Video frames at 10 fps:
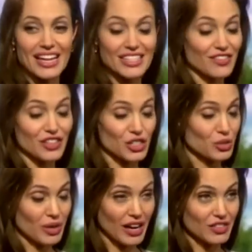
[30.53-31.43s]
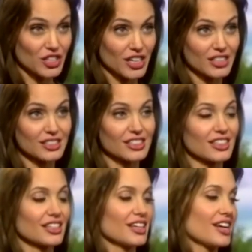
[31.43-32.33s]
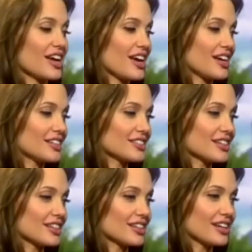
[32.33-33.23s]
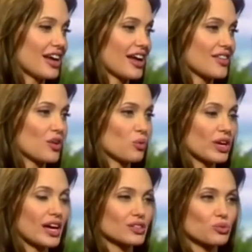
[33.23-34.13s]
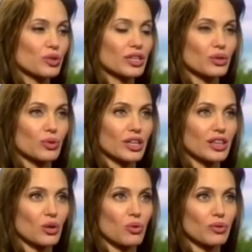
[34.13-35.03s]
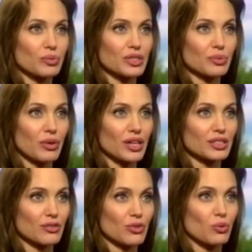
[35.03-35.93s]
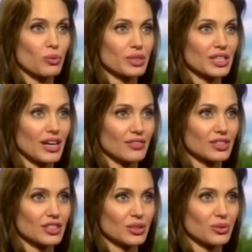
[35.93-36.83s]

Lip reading: didn't feel she would have a child, and that we had to really rethink what would be surprising for a woman to have to deal